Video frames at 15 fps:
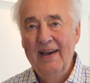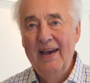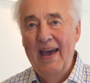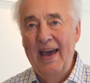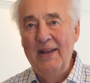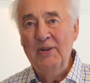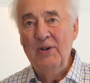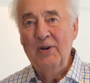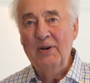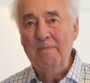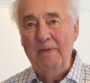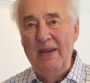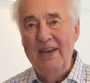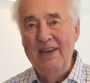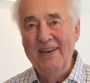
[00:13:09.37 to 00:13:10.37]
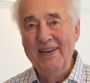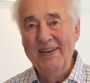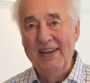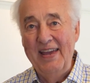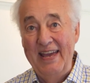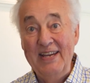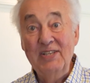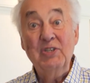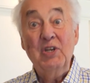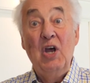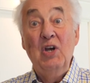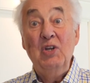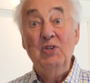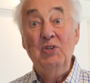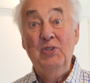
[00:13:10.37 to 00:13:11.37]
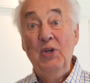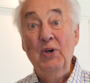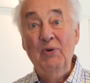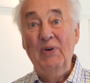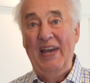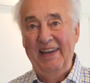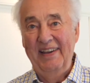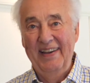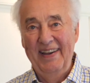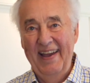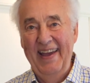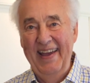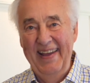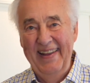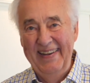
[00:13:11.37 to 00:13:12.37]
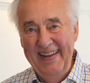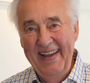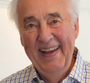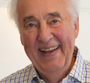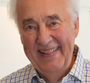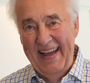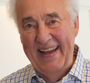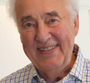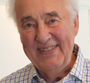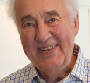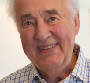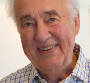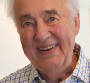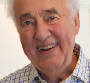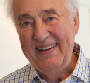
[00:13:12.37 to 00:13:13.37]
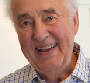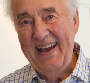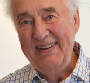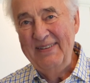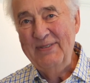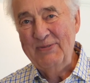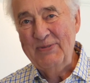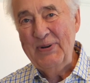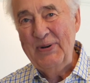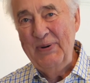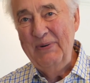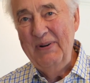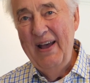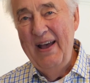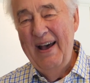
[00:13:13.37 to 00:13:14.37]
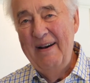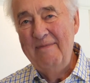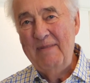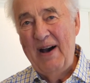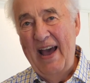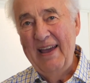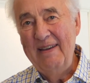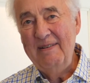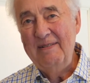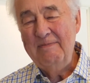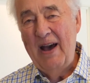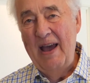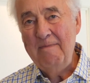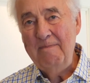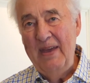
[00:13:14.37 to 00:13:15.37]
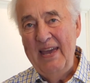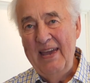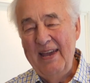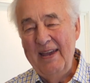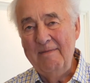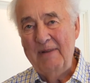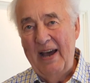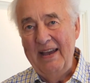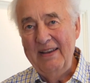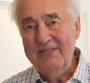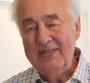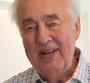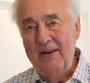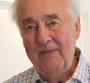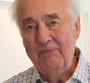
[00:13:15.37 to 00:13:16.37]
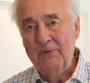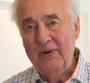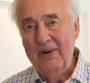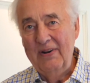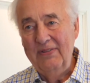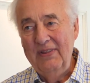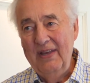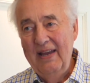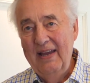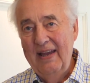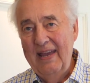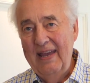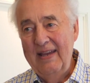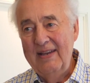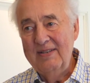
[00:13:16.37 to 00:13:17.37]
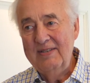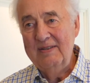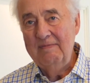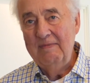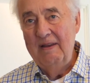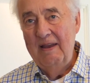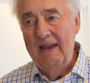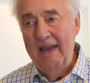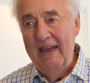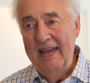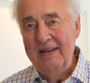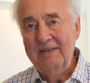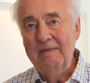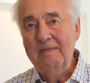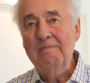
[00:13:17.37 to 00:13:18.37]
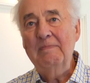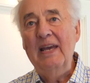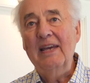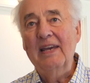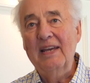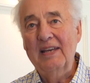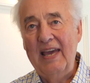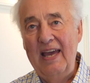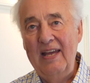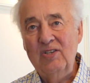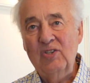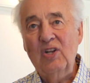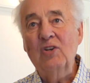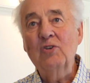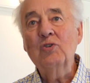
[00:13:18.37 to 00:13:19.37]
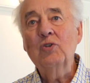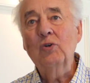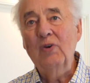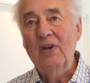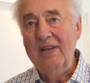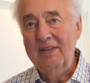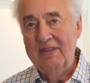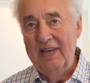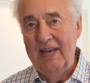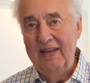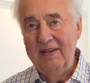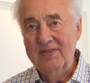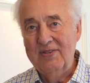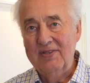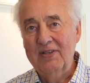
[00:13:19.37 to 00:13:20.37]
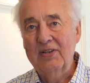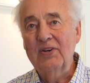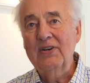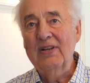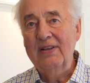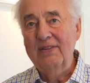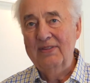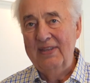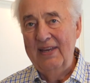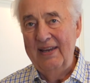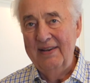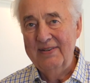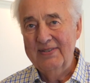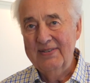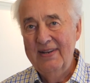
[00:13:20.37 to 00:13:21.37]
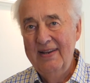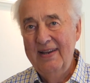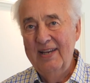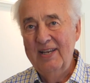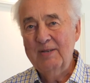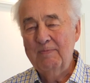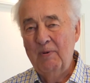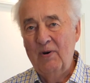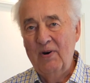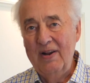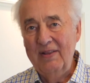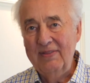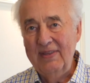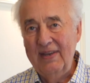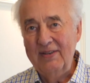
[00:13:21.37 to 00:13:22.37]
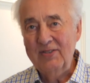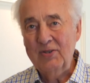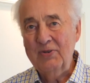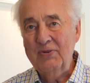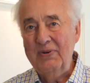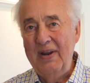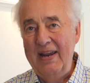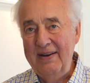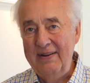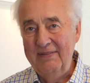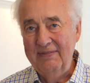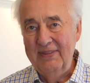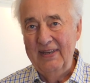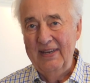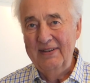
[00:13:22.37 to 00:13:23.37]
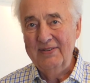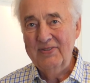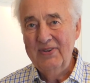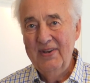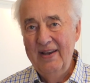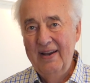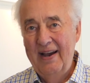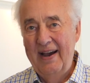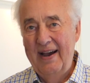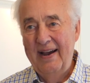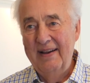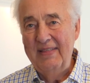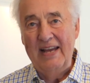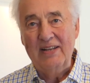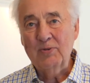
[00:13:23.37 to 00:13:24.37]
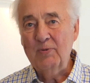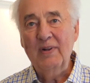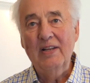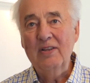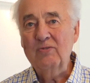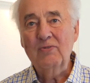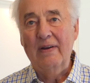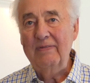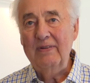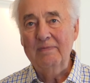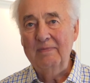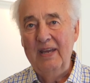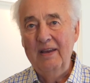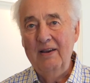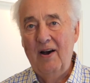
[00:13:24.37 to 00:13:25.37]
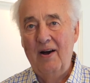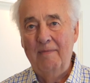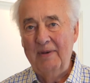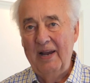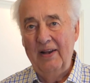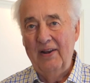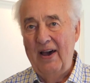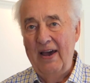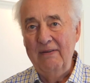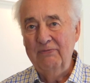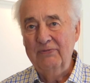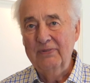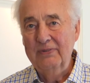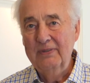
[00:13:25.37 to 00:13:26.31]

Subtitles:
and your being is doing, and that's kind of true. My being, my self-worth is in being engaged in doing things, learning things, exploring things, creating things. That's really driven me all my life.